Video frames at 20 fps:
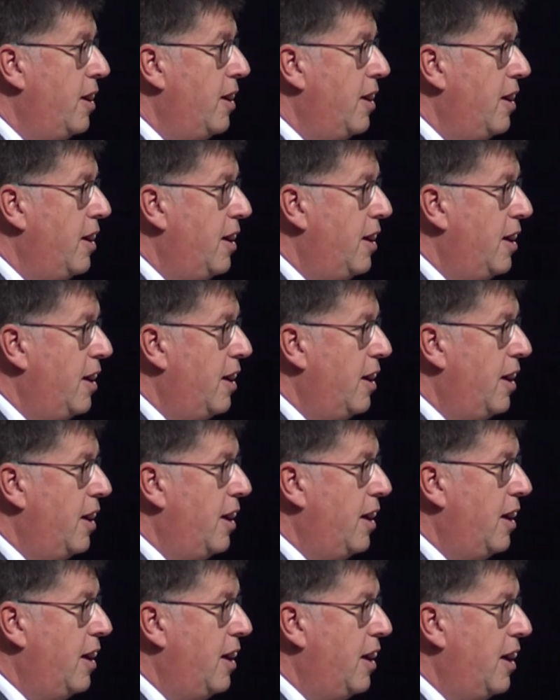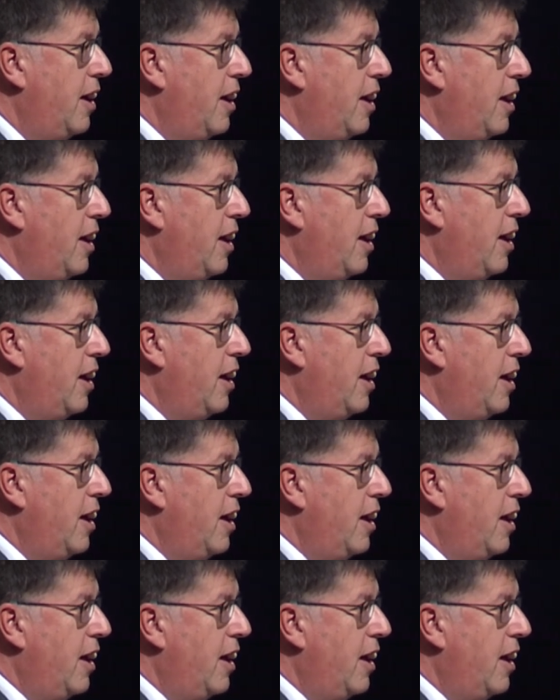No one is speaking in this clip.